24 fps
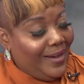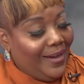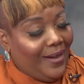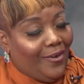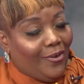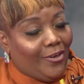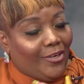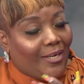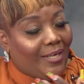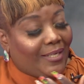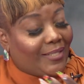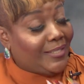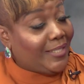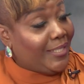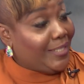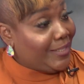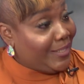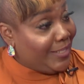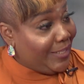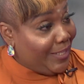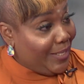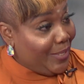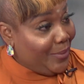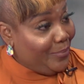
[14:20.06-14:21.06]
on a
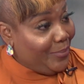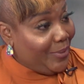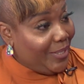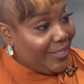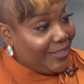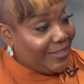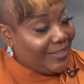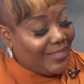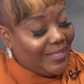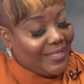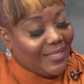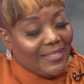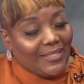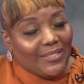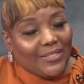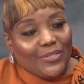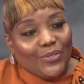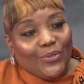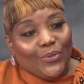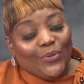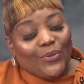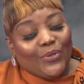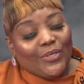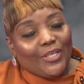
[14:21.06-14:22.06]
day-to-day basis.
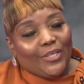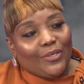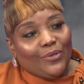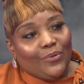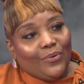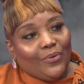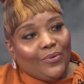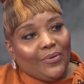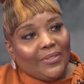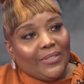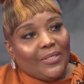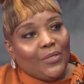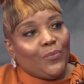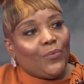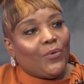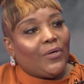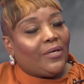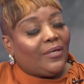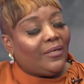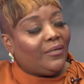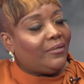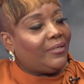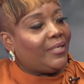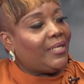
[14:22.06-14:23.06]
So, you know, the
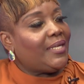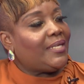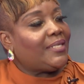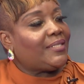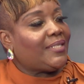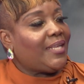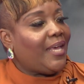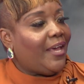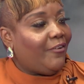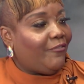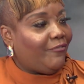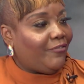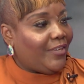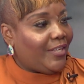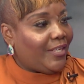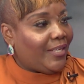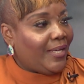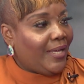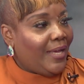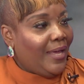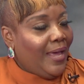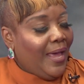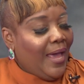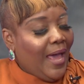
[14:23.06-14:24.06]
workload is heavy.
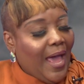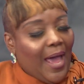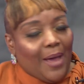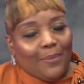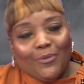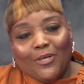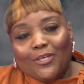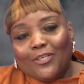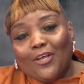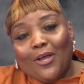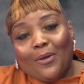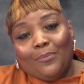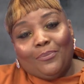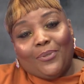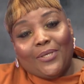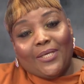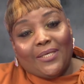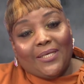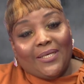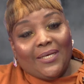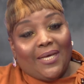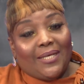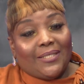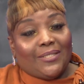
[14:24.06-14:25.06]
I'm not
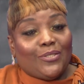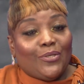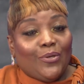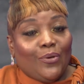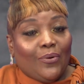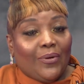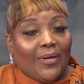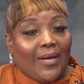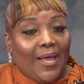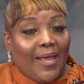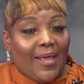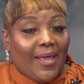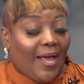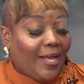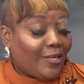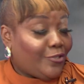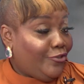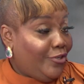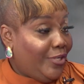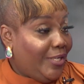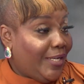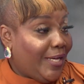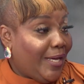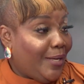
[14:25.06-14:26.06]
complaining at all. I
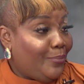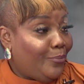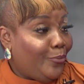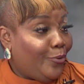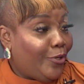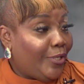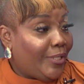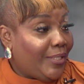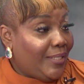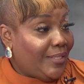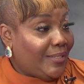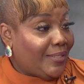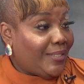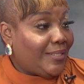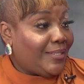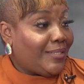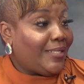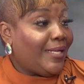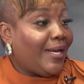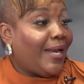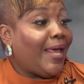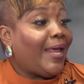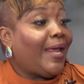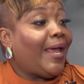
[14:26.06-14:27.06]
actually get bored easy,
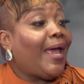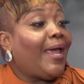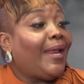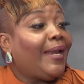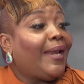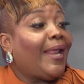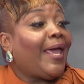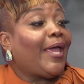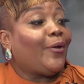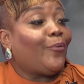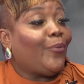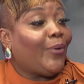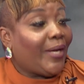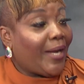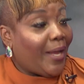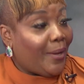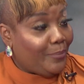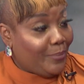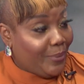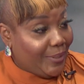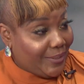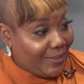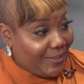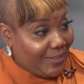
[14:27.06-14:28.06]
so I like when
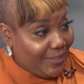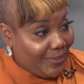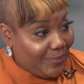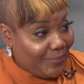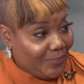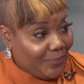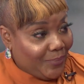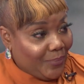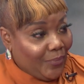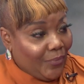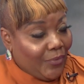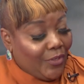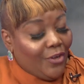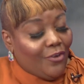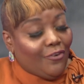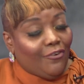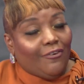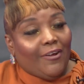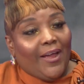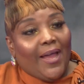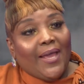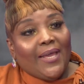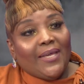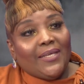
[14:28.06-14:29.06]
I'm busy,
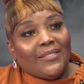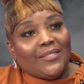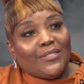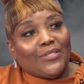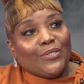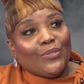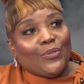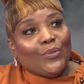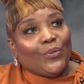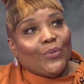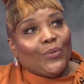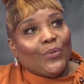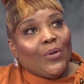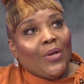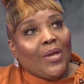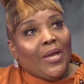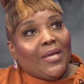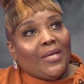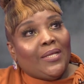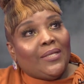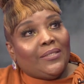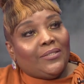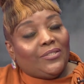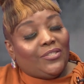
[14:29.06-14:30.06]
right? So
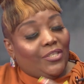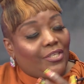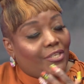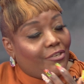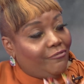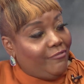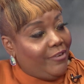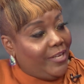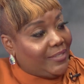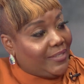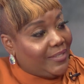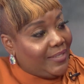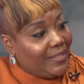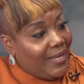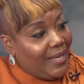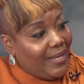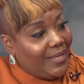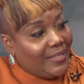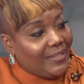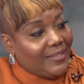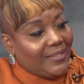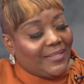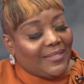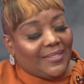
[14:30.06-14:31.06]
to the
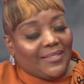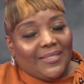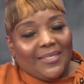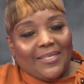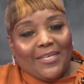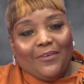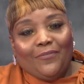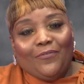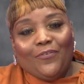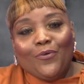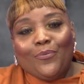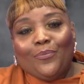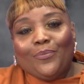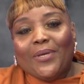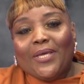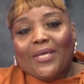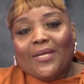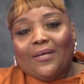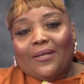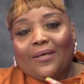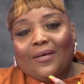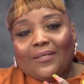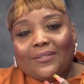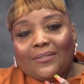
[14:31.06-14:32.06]
residents, if you may
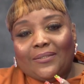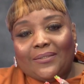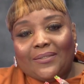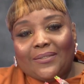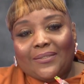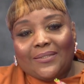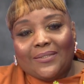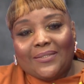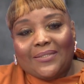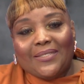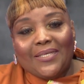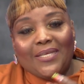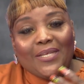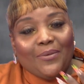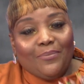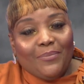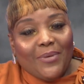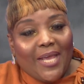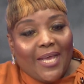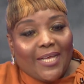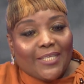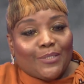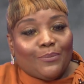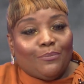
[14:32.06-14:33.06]
not see
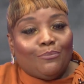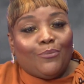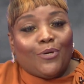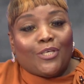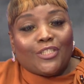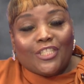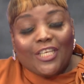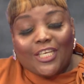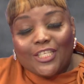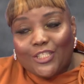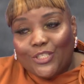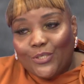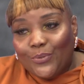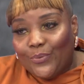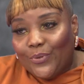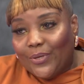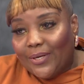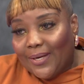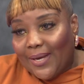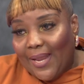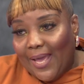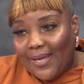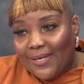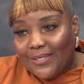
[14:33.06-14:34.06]
me as much as you
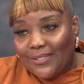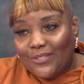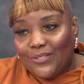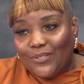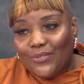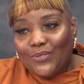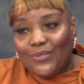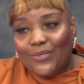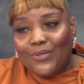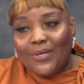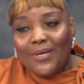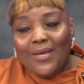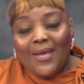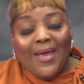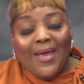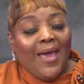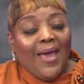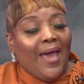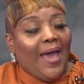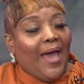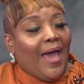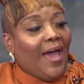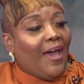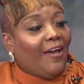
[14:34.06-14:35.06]
would like to,
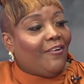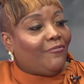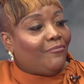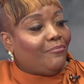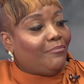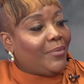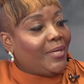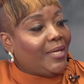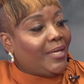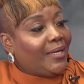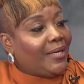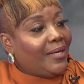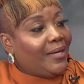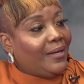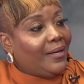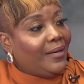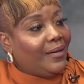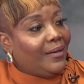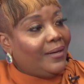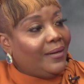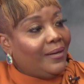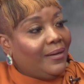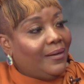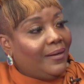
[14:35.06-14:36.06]
I've made
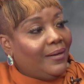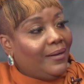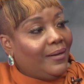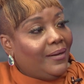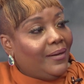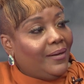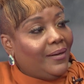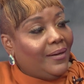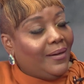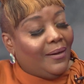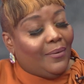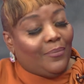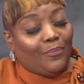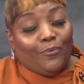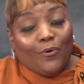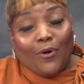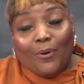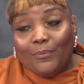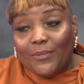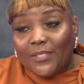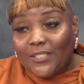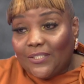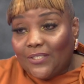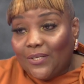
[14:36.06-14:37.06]
a
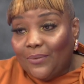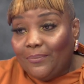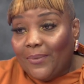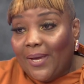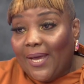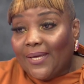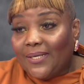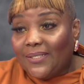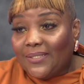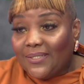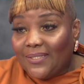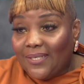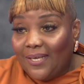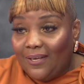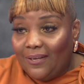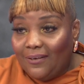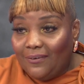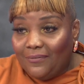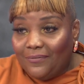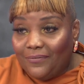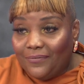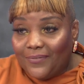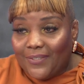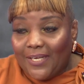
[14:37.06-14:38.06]
promise to
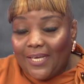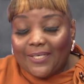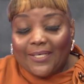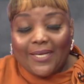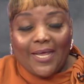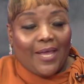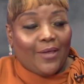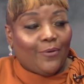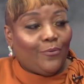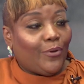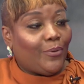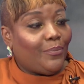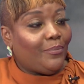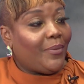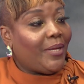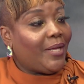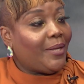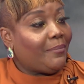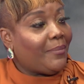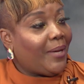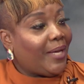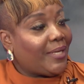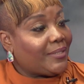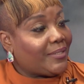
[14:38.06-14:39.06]
myself that I would
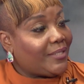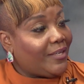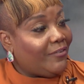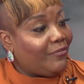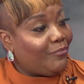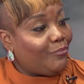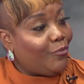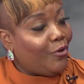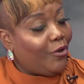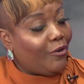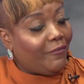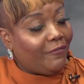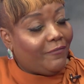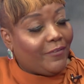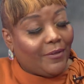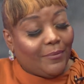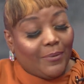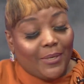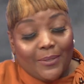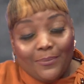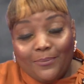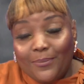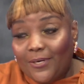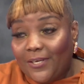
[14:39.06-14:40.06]
make myself more
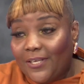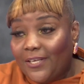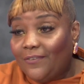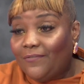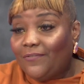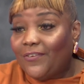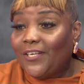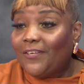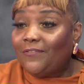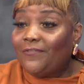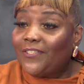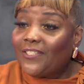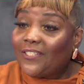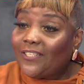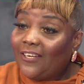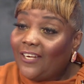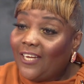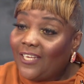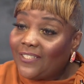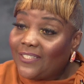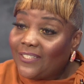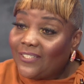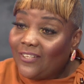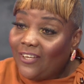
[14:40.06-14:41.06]
available, even if it's on
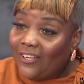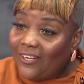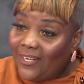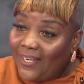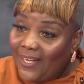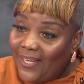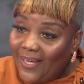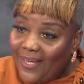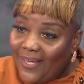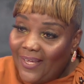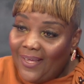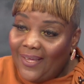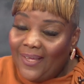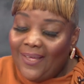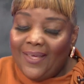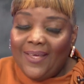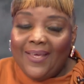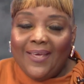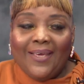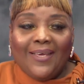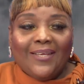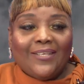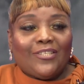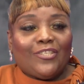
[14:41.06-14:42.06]
a Sunday,
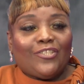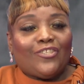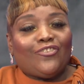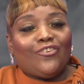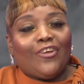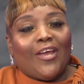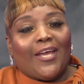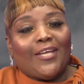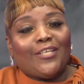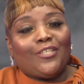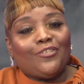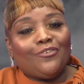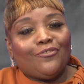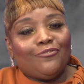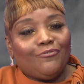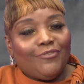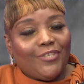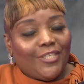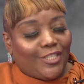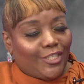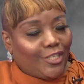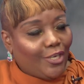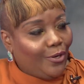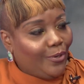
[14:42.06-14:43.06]
to try to
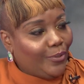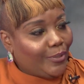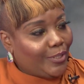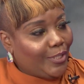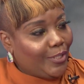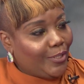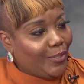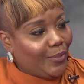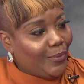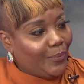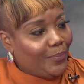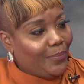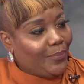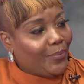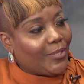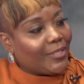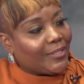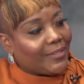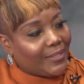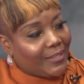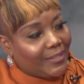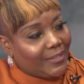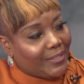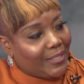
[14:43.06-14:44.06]
reach out to
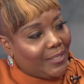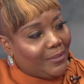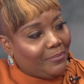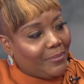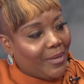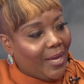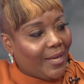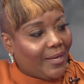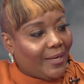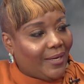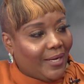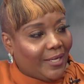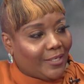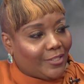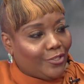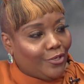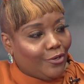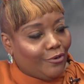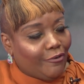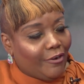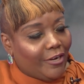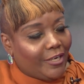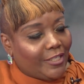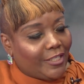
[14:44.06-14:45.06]
persons in my
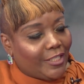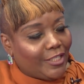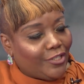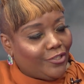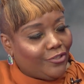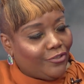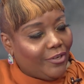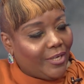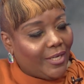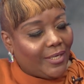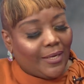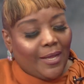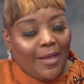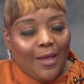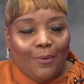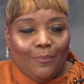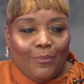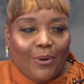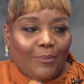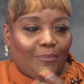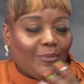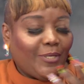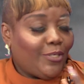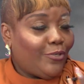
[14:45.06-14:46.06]
electoral district,
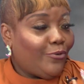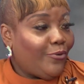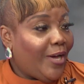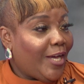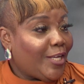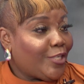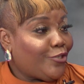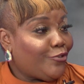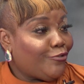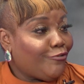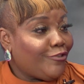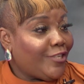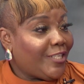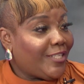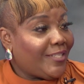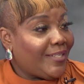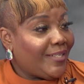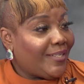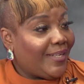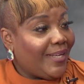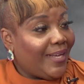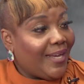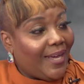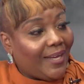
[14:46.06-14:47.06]
probably do a street
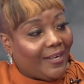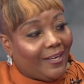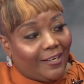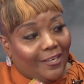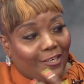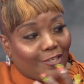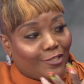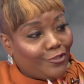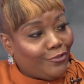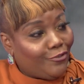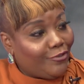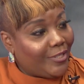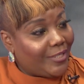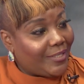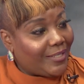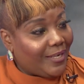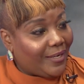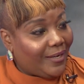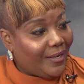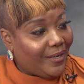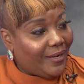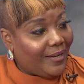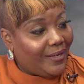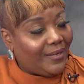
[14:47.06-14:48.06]
today, another street
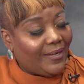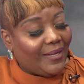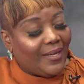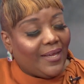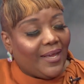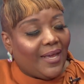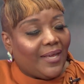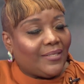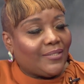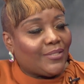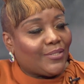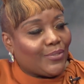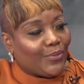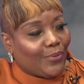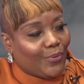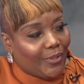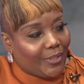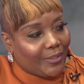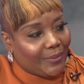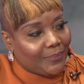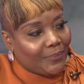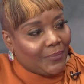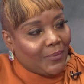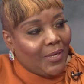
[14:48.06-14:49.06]
another day, and so
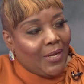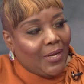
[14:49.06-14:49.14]
on,